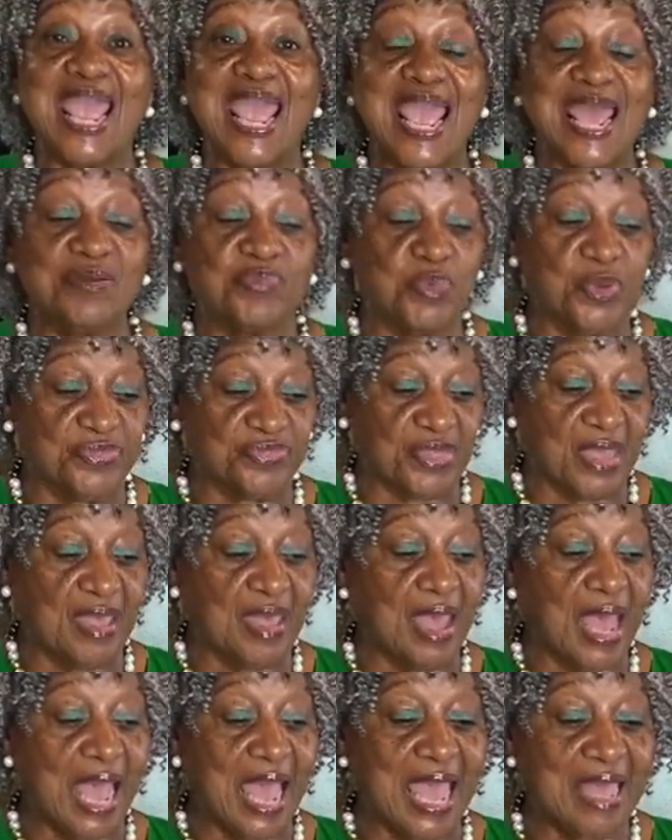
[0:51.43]
add with
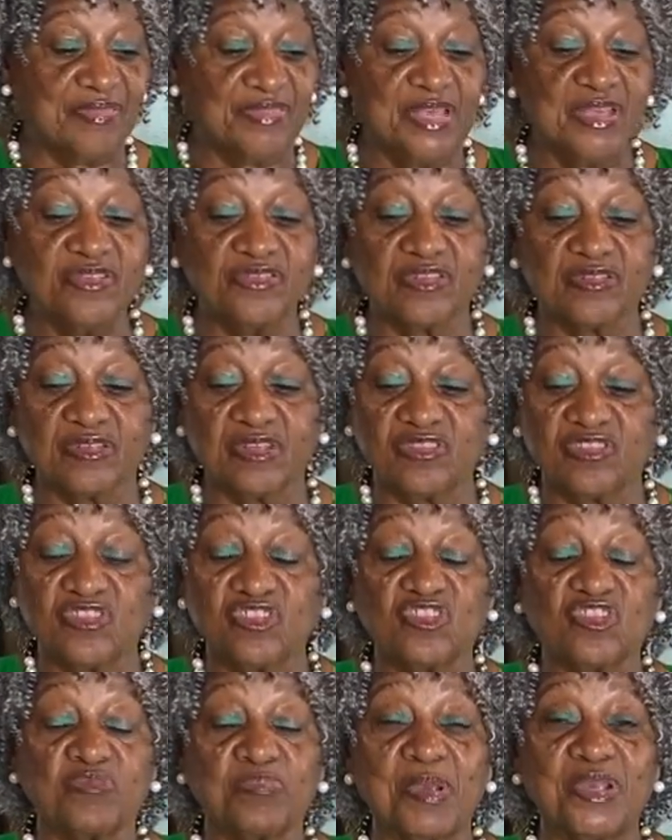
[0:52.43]
that, I, this, is, this
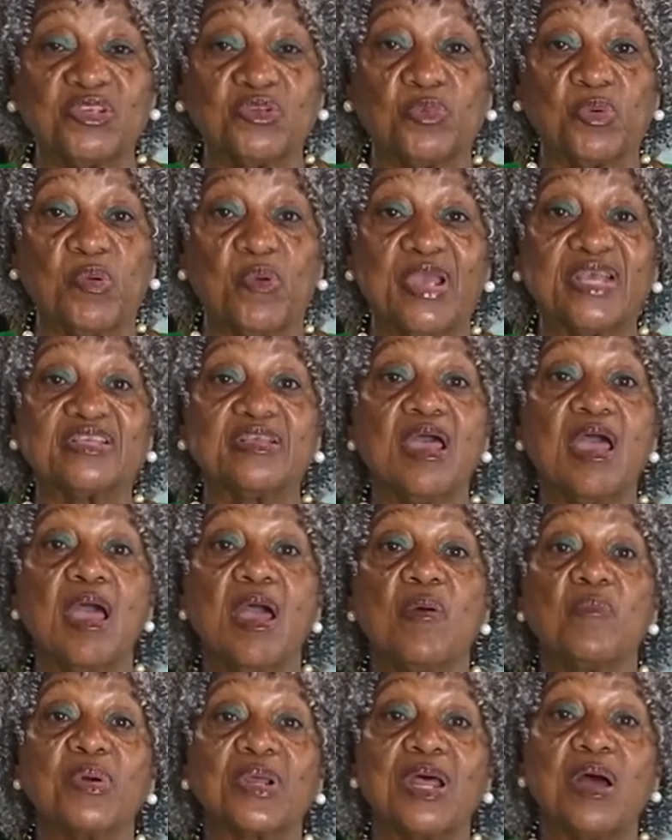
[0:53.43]
is a special request,
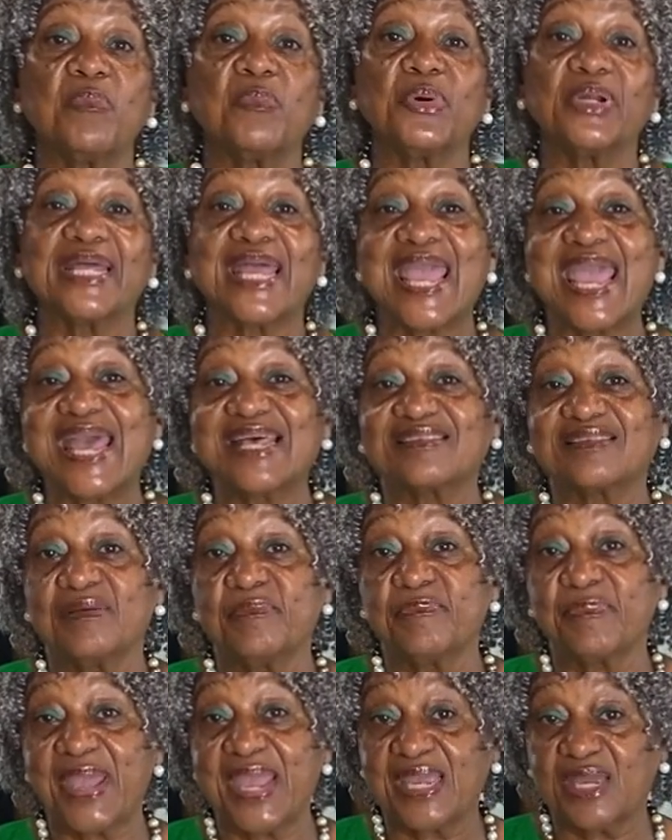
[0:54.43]
but I'm gonna add
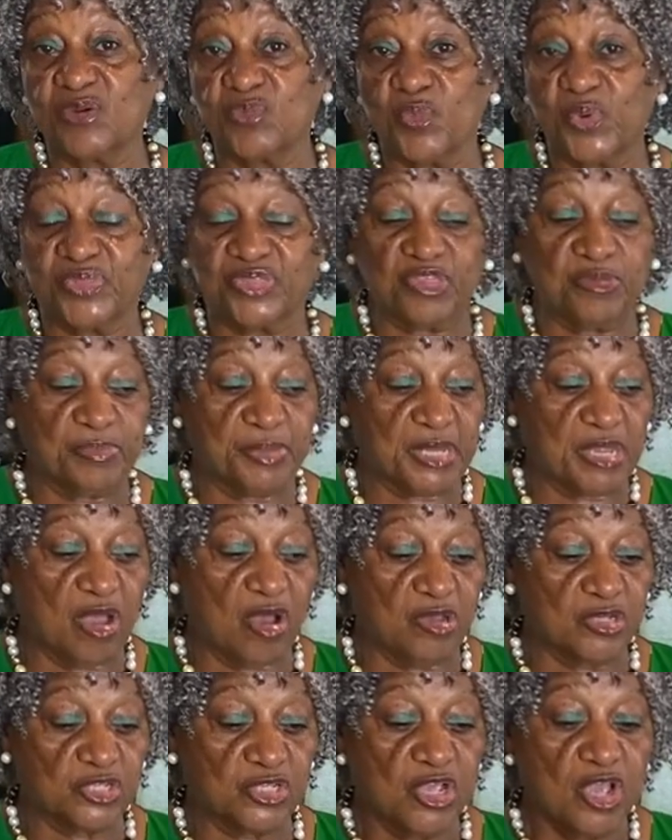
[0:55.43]
some bacon with it
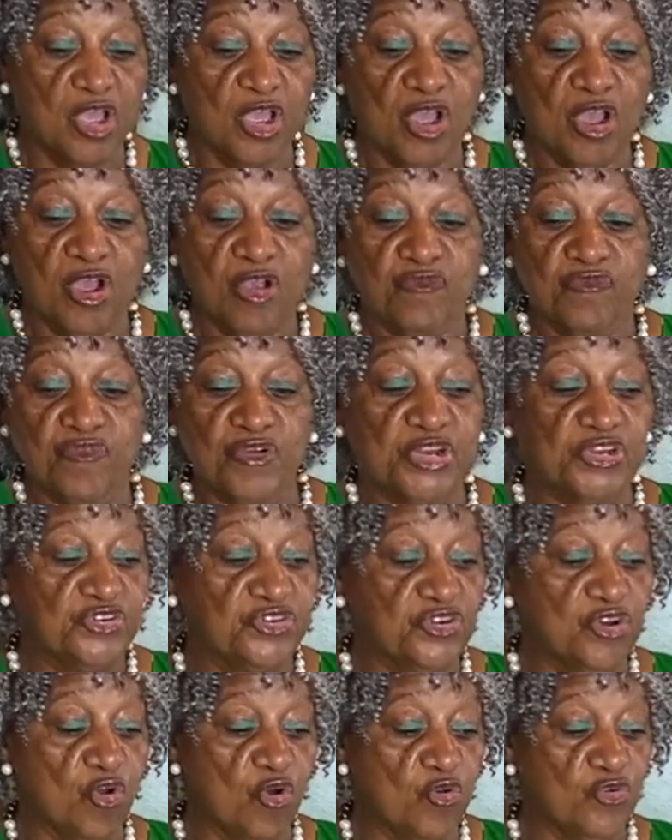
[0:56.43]
because French
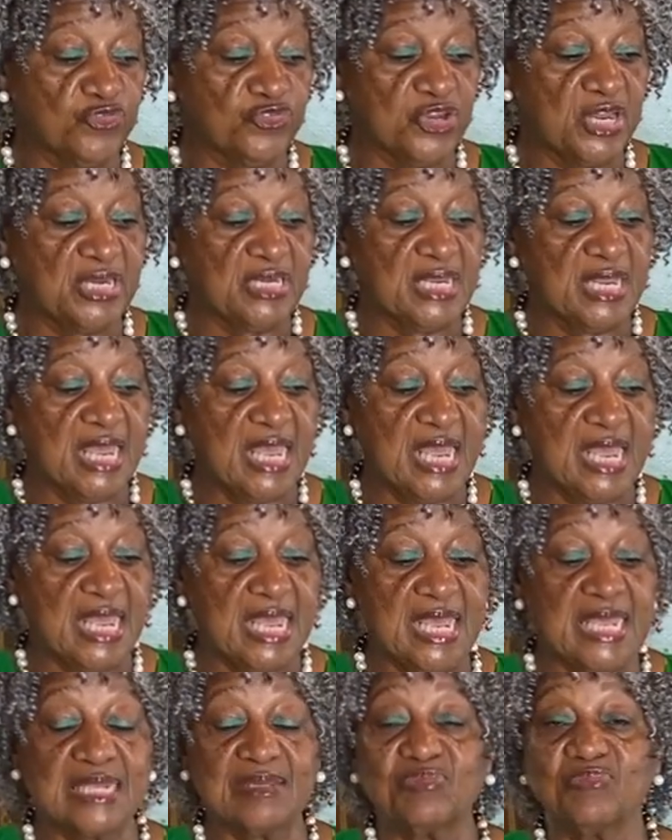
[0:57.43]
toast and
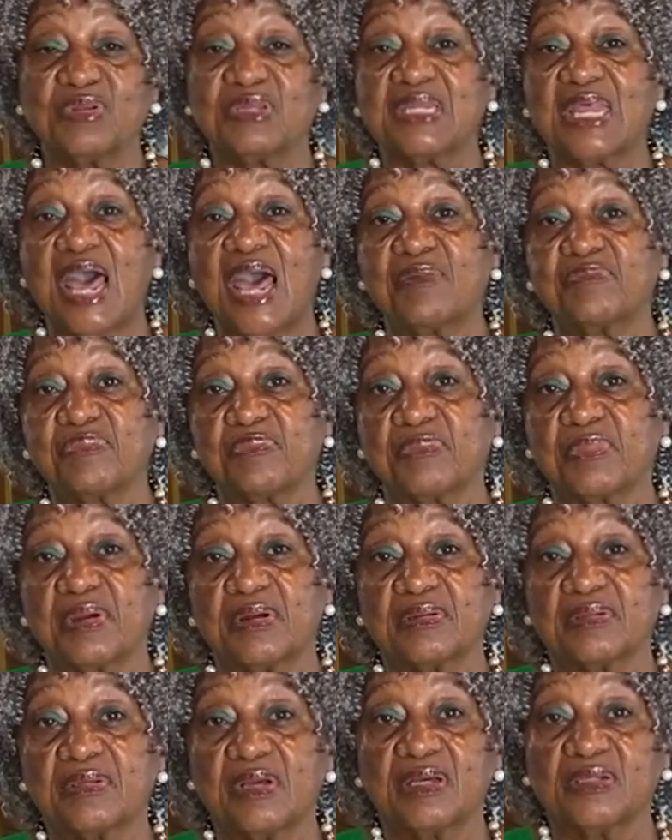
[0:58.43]
eggs without
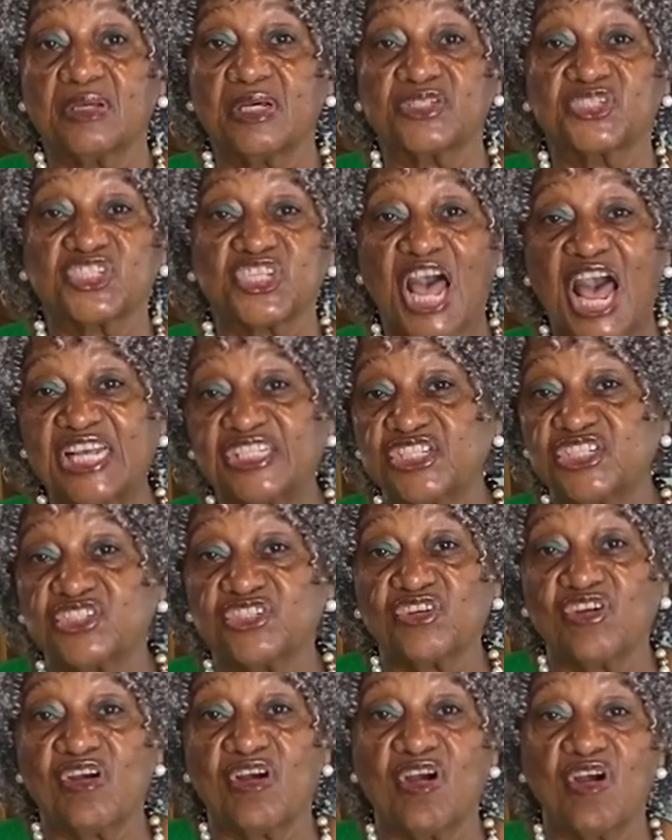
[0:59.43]
a, a
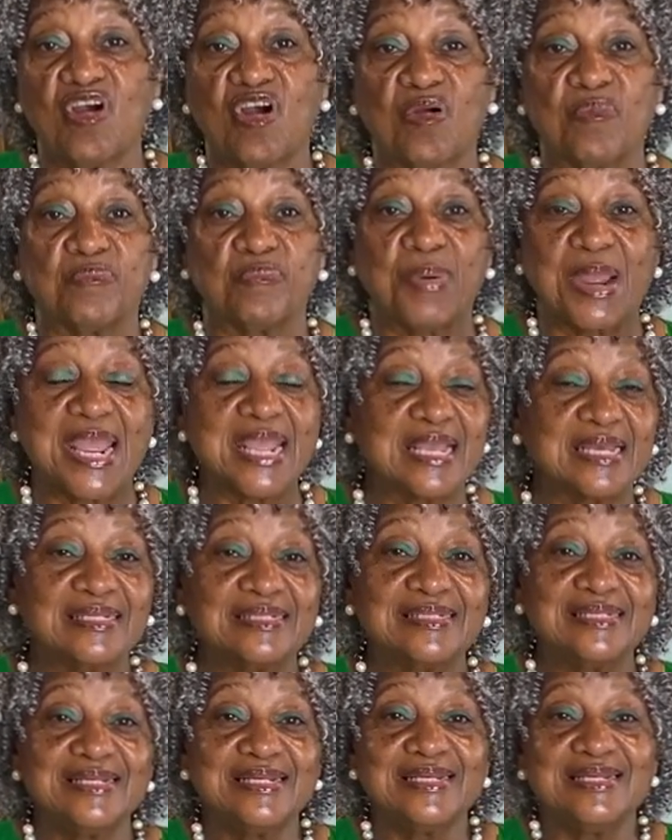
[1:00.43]
sausage or, or
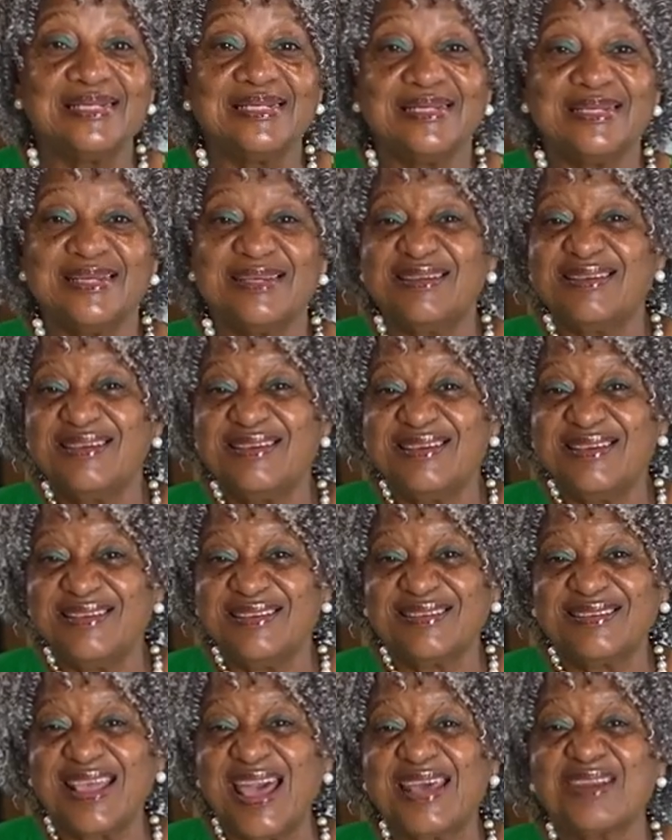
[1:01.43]
bacon,
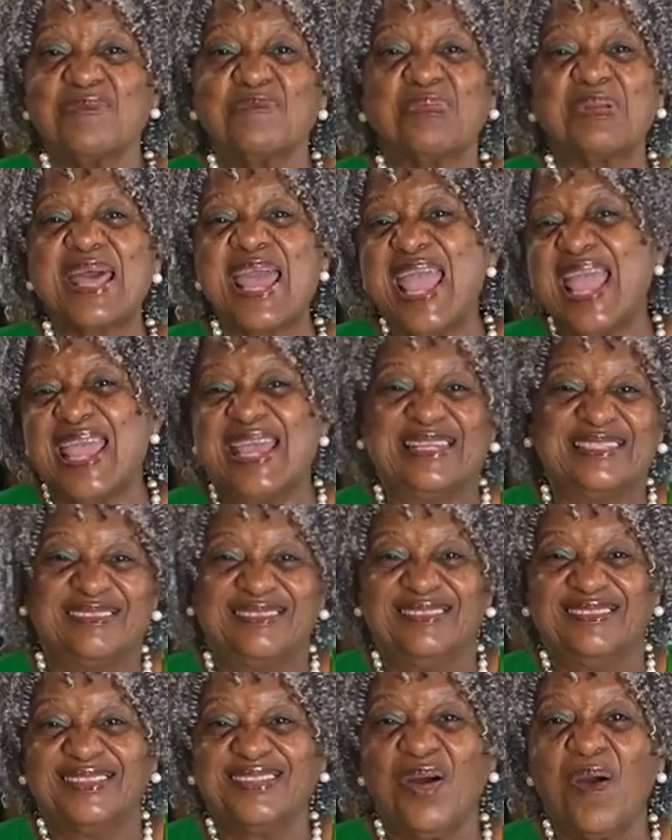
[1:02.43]
it's kind of bland.
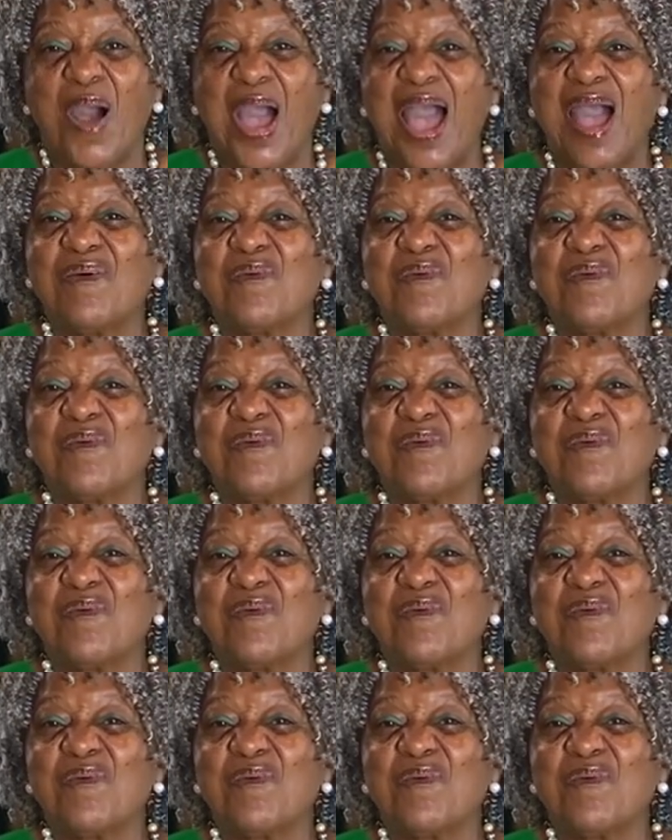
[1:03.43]
So I